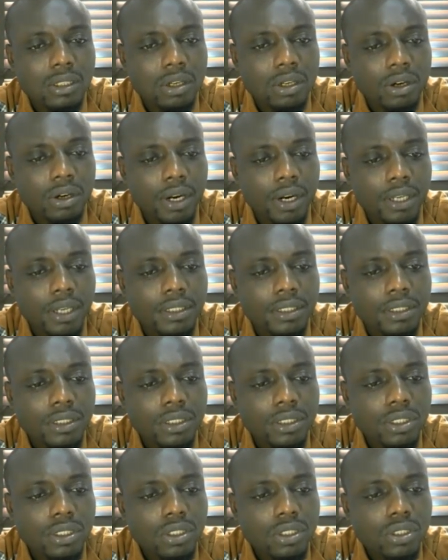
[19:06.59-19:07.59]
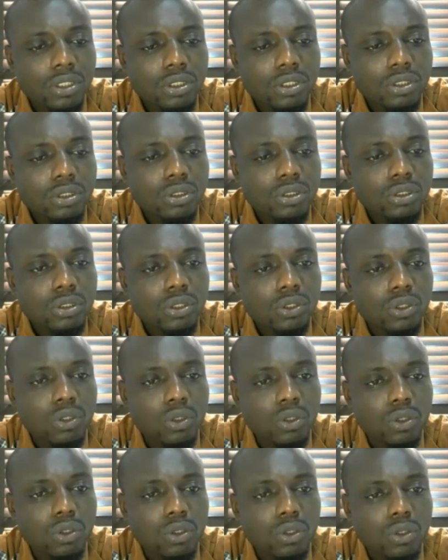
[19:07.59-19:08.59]
Alright, so
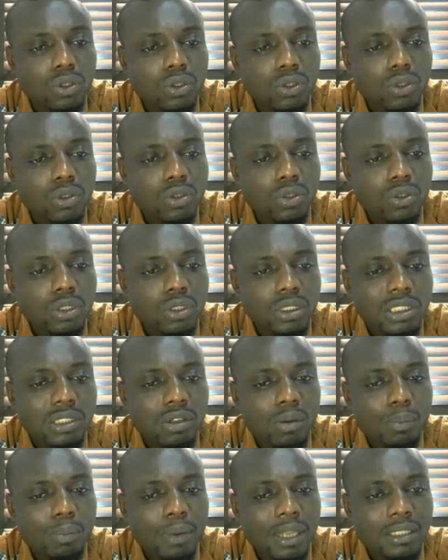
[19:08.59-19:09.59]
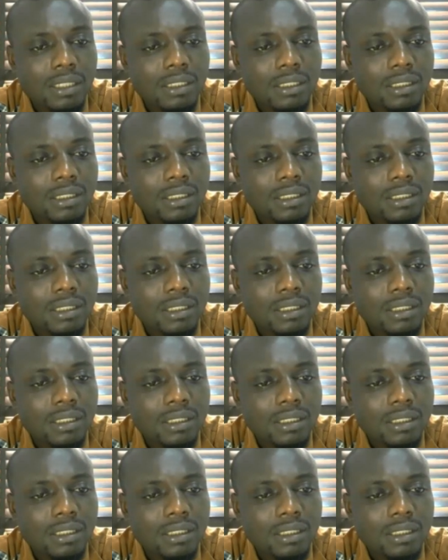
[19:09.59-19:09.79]
the second part